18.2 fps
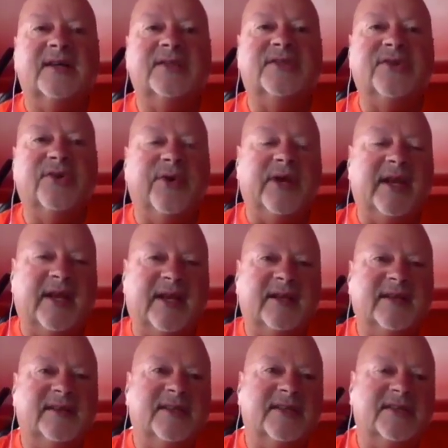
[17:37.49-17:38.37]
doing it,
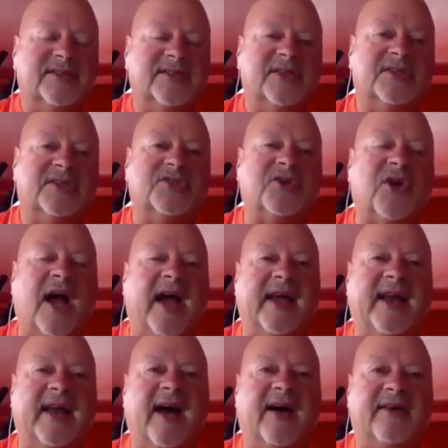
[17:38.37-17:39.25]
to try
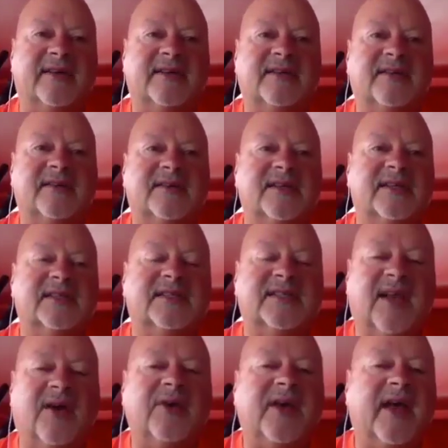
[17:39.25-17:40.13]
it out, to
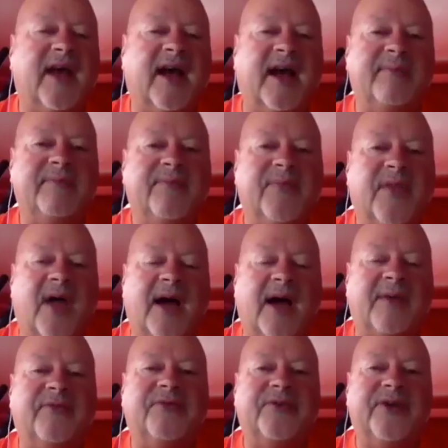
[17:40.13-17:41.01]
say, okay,
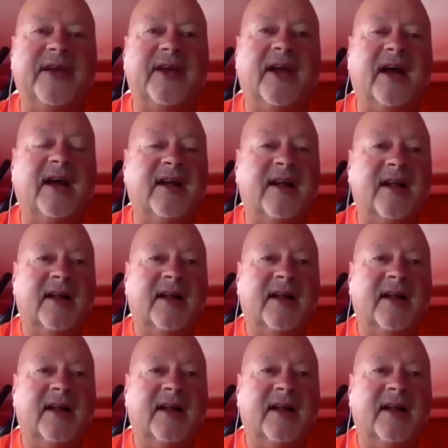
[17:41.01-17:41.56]
I'm Frida,